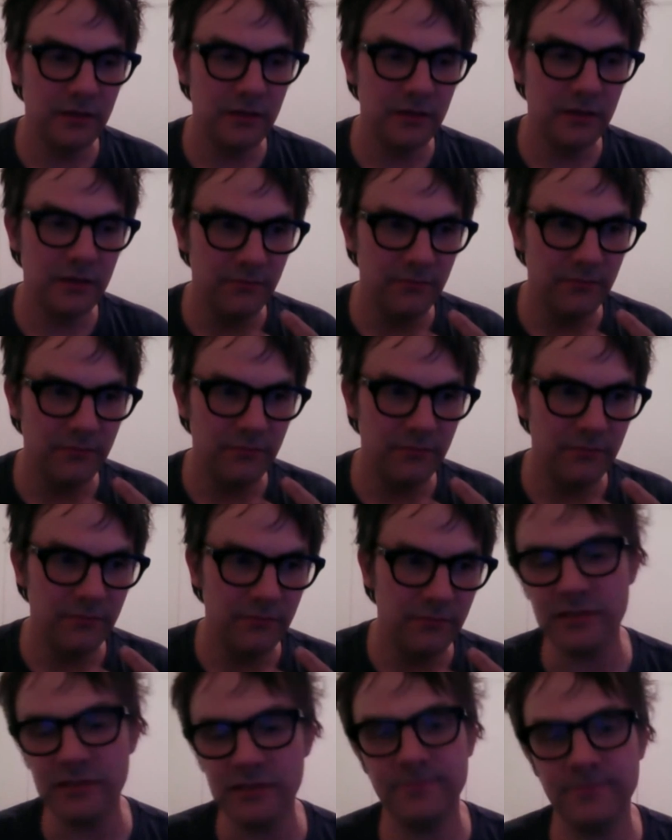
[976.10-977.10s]

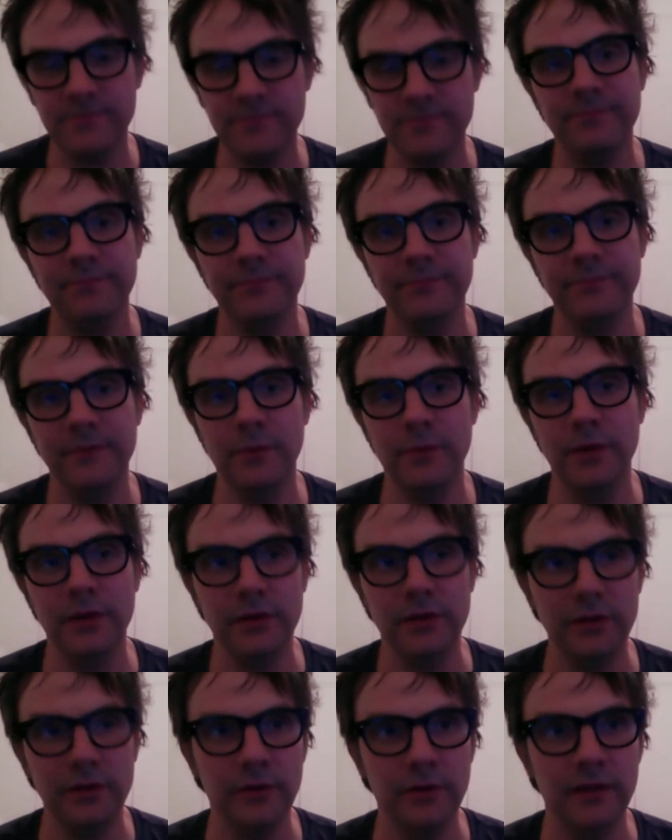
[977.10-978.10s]
fearless in what you're
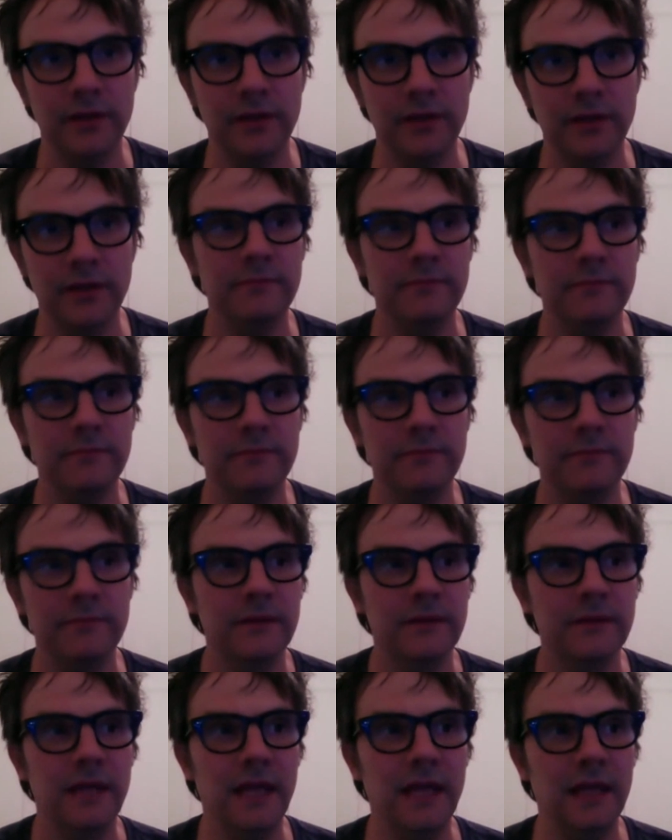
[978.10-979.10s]
doing.
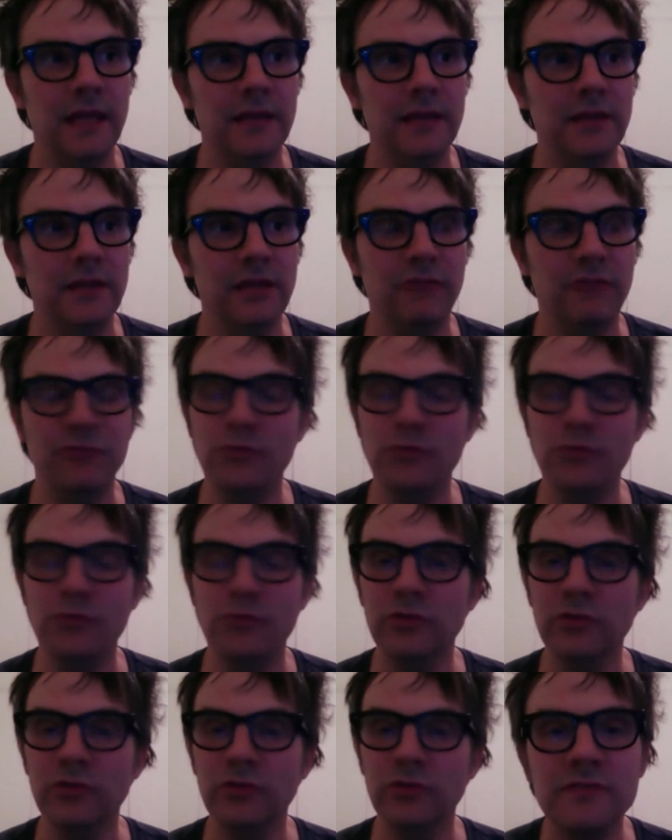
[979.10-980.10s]
And if you love
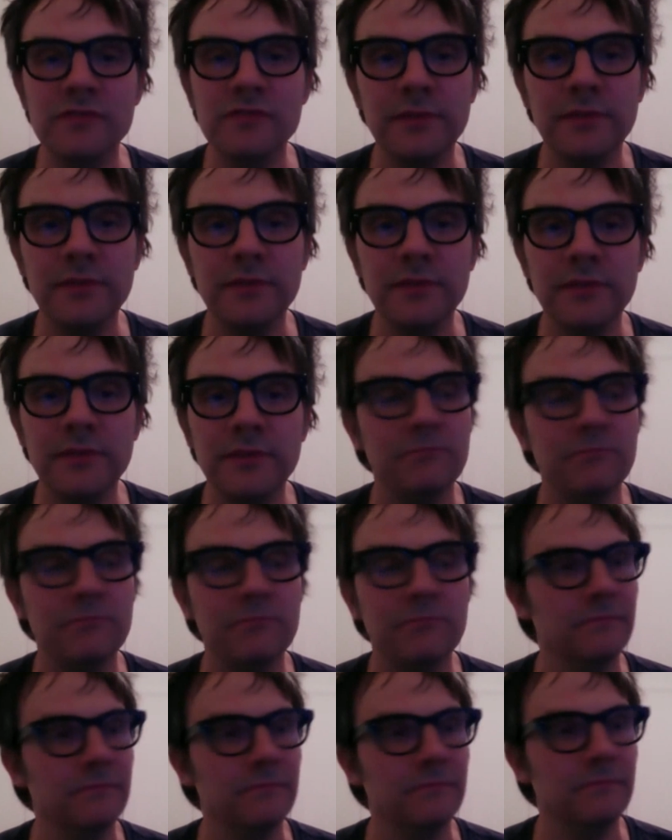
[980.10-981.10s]
something,
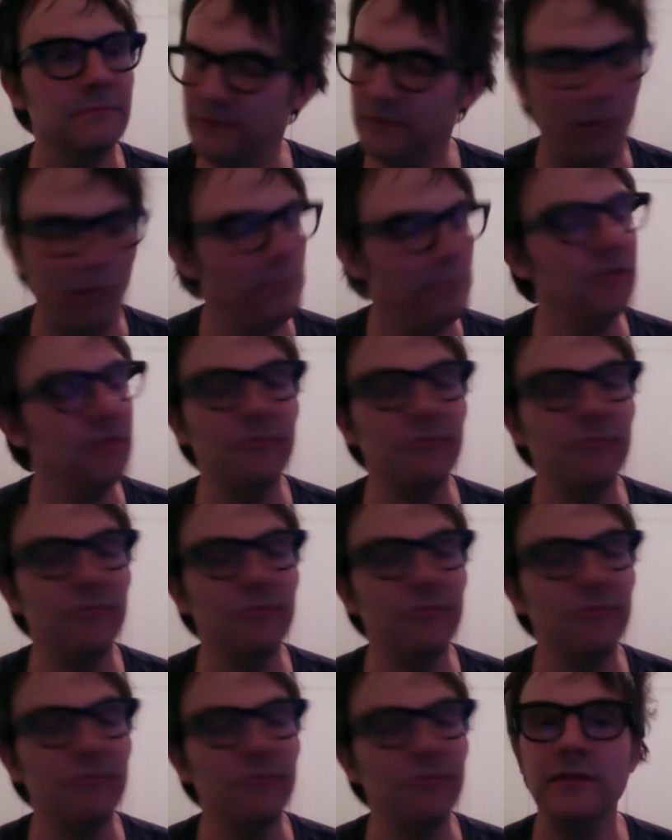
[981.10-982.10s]
don't be afraid to
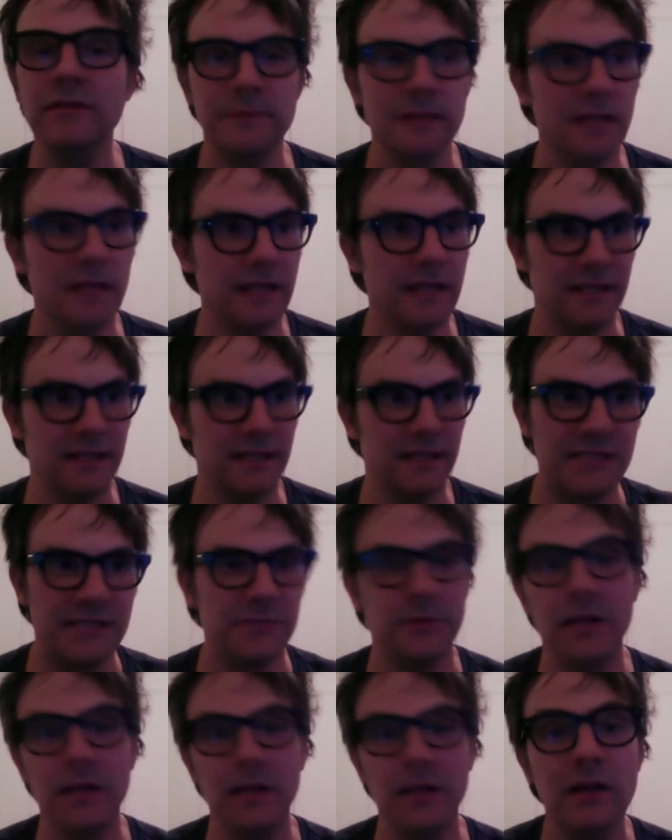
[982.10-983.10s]
just be like, that's what
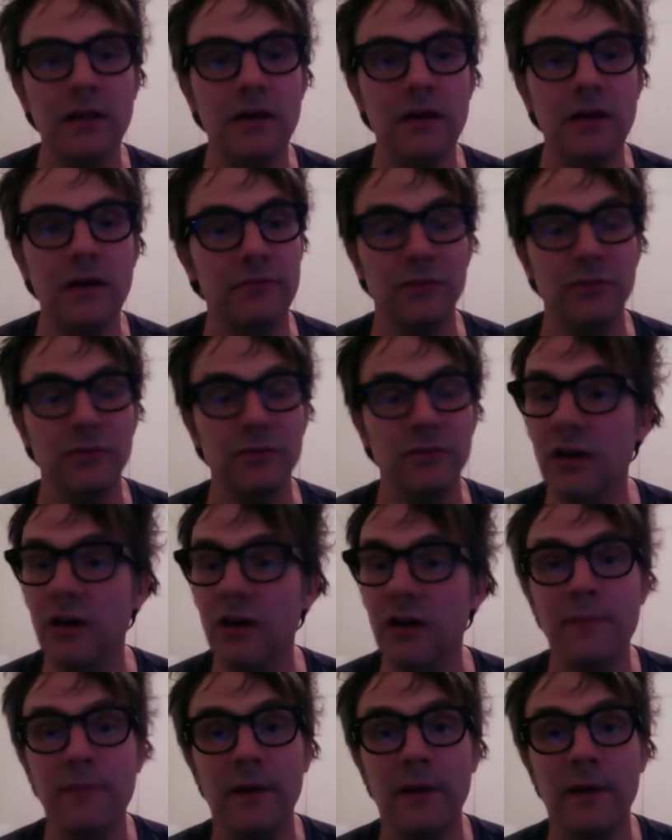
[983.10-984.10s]
I love. If you love
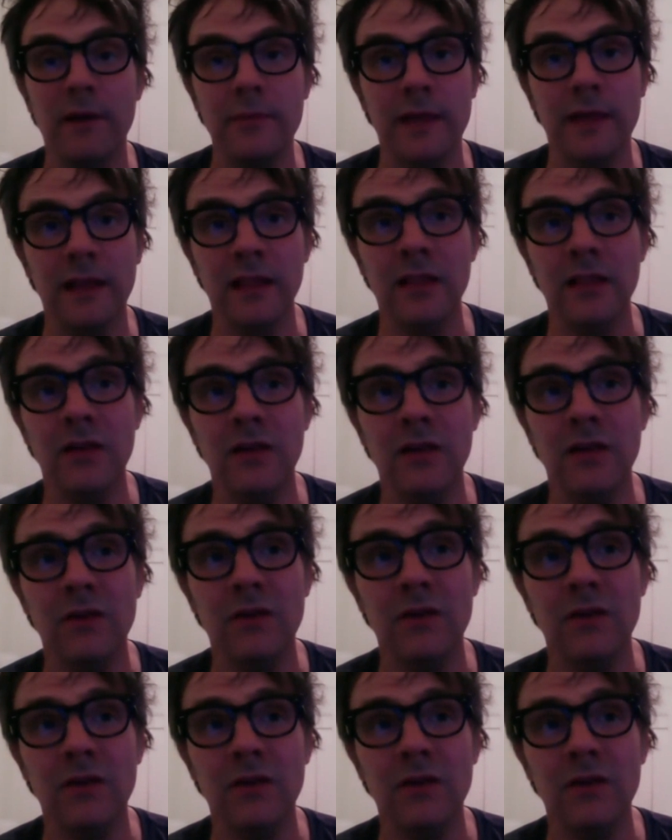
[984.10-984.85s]
Barry Manilow,